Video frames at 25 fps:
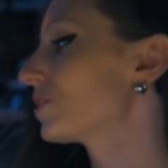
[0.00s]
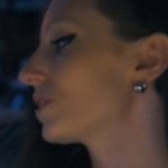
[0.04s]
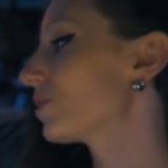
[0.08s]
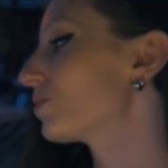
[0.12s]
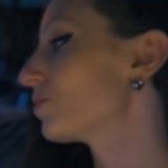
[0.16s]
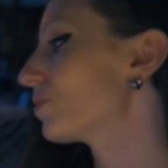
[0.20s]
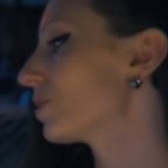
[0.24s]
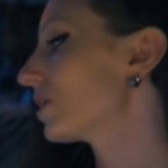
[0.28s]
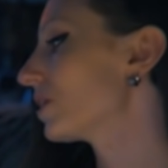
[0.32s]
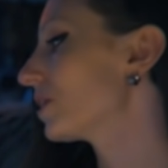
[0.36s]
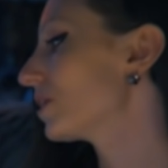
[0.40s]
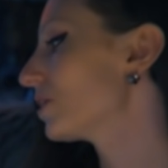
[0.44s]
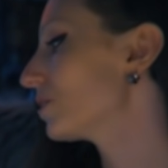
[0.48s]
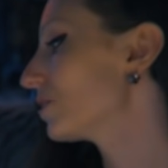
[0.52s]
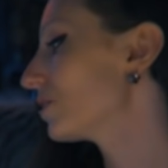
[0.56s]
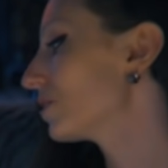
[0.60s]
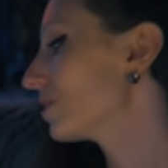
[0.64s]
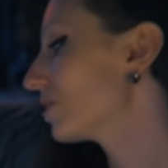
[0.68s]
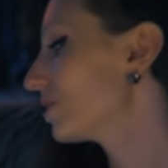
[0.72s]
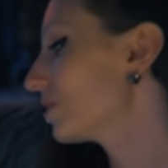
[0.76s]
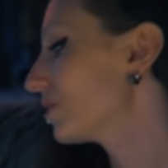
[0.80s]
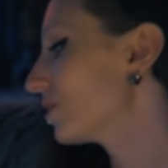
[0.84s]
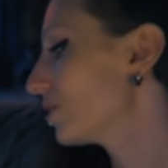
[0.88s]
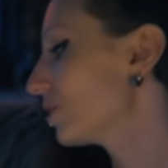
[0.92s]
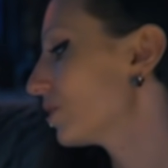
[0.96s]
get ready
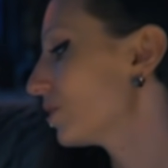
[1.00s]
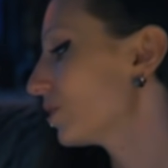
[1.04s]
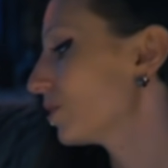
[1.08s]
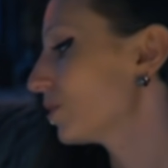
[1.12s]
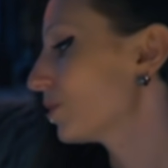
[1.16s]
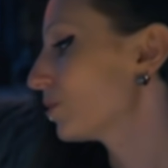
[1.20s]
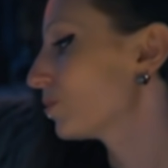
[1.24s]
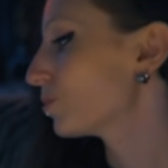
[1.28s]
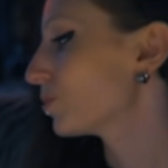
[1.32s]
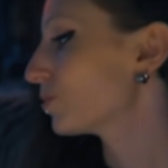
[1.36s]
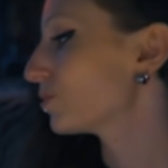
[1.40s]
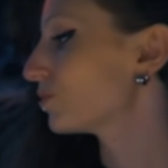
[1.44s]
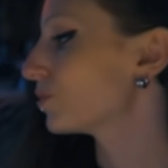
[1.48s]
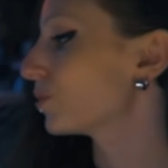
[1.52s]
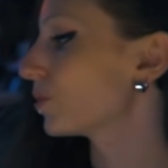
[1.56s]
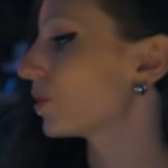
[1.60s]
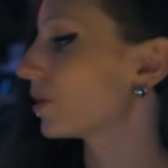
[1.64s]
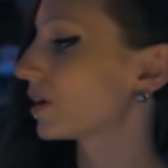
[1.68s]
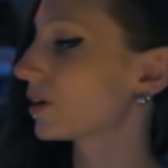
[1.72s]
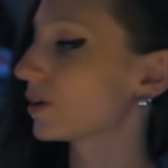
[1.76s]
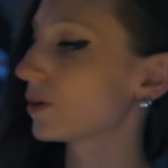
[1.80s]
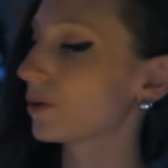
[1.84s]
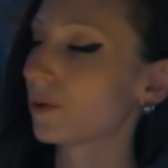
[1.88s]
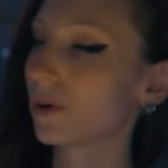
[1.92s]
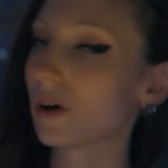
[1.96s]
before I
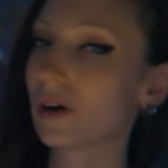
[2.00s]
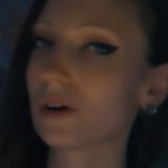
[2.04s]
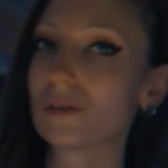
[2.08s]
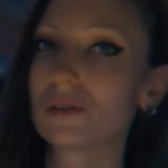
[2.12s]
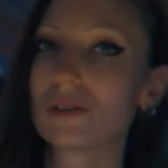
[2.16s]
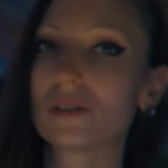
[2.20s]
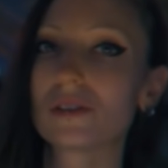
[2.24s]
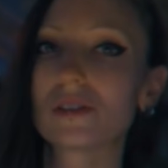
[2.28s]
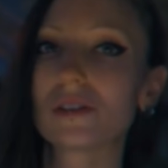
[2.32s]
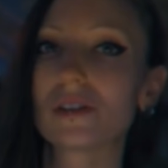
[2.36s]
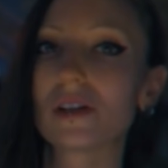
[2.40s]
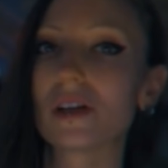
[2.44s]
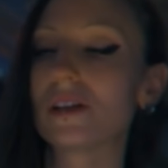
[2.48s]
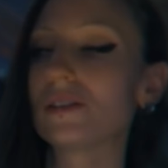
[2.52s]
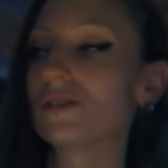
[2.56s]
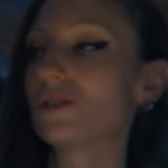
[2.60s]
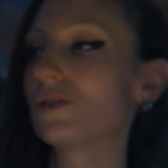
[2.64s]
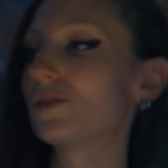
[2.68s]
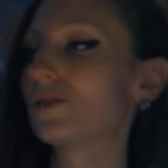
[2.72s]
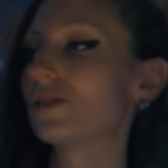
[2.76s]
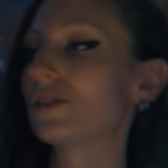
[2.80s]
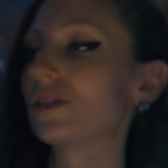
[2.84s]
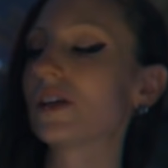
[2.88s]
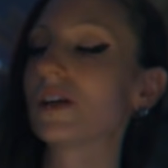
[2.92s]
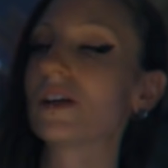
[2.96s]
go out. And you
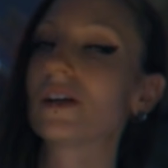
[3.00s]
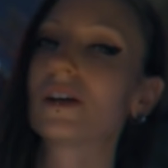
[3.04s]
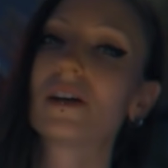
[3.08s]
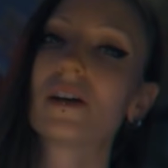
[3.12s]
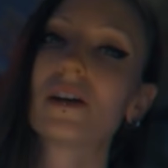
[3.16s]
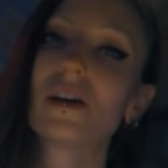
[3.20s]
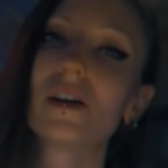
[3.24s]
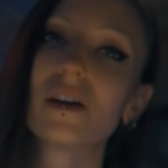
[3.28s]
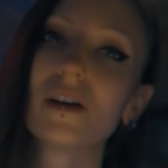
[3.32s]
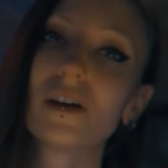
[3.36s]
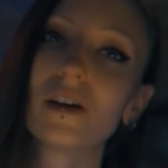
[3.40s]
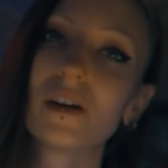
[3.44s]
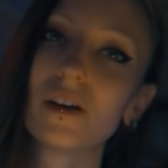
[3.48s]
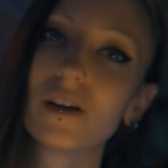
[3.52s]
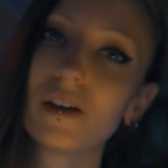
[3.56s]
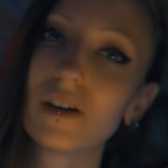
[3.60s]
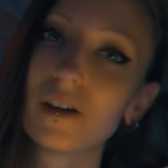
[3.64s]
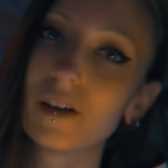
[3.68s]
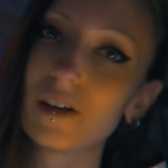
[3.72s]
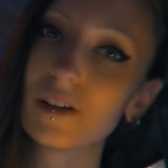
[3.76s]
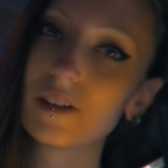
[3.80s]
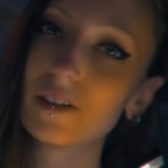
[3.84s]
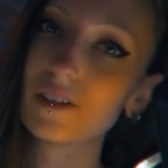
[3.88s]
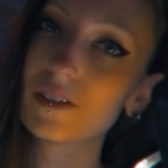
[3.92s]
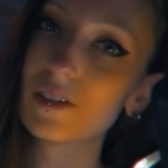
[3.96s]
see,
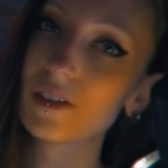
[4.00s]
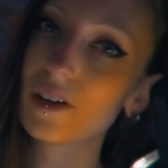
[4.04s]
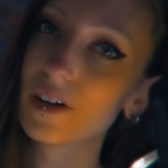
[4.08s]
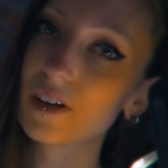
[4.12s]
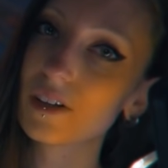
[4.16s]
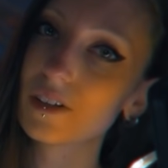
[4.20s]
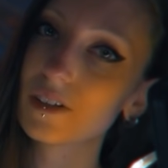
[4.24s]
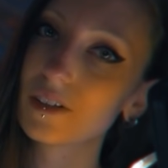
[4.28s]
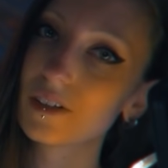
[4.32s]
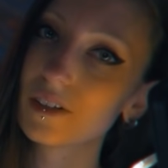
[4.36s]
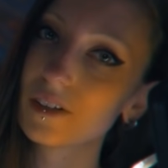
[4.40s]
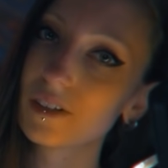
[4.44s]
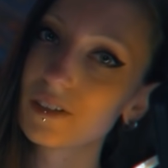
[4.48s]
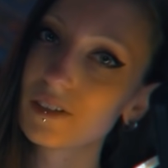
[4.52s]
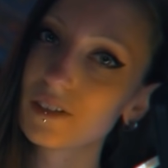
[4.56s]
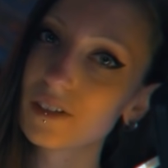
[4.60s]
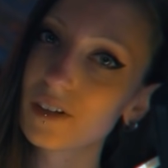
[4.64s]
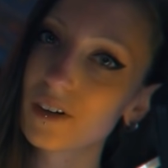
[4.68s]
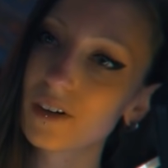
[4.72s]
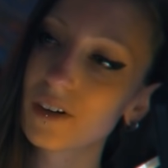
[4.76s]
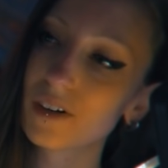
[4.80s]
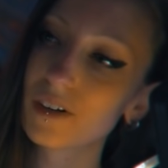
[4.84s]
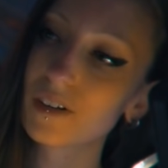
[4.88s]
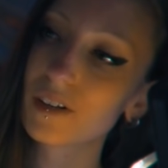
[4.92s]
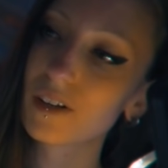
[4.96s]
it's not
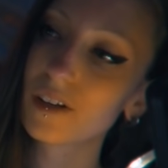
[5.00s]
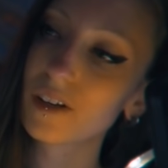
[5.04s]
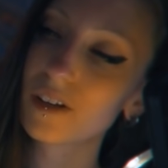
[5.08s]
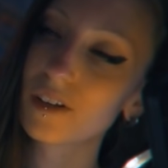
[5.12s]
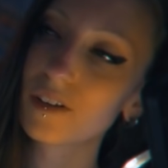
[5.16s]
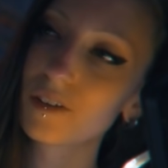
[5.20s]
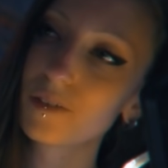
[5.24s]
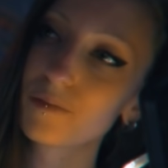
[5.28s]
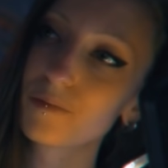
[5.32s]
entirely